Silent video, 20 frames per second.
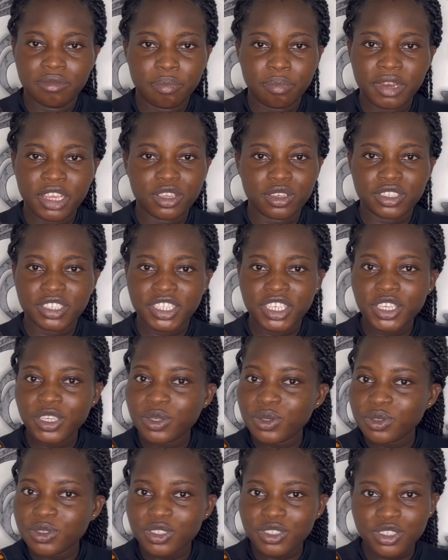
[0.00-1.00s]
play your
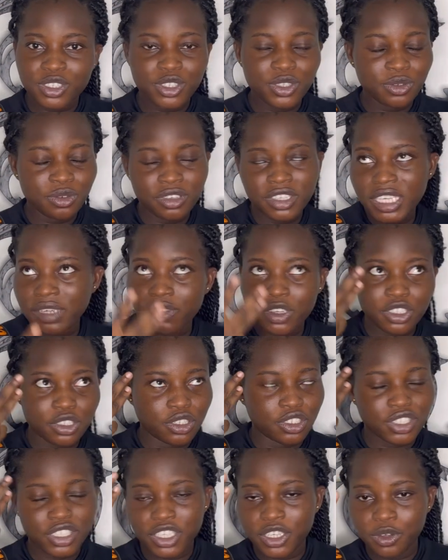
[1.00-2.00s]
skills, give us your
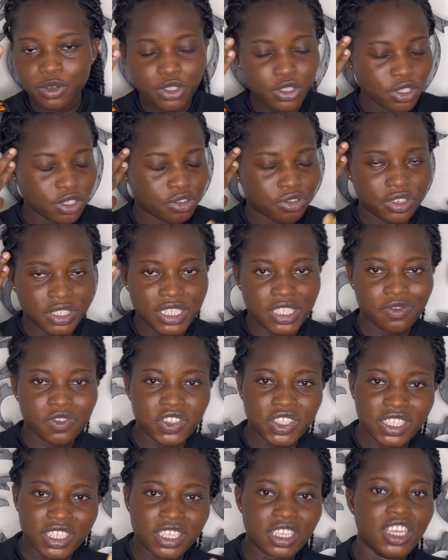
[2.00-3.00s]
skills, your
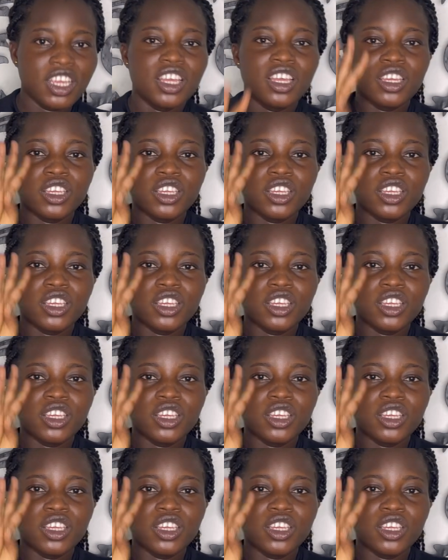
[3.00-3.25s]
creativity.